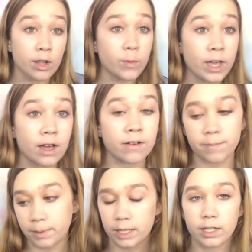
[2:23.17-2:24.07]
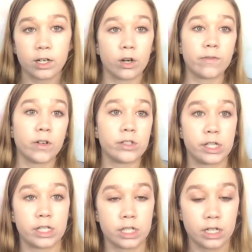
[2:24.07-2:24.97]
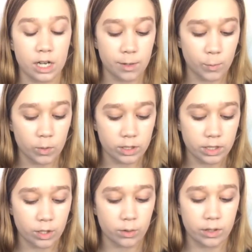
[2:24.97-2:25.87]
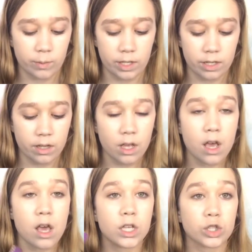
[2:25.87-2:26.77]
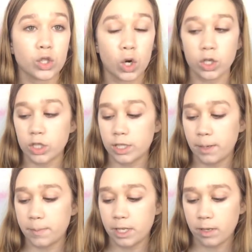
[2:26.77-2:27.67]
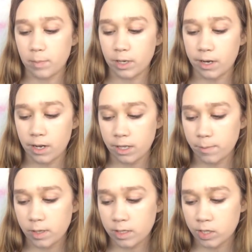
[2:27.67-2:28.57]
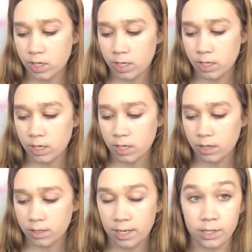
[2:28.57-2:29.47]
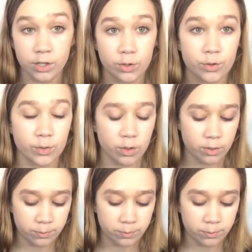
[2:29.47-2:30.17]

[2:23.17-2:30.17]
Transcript: we have blended our foundation, I am going to go in with Tarte Shape Tape, and I am in the shade Light Neutral.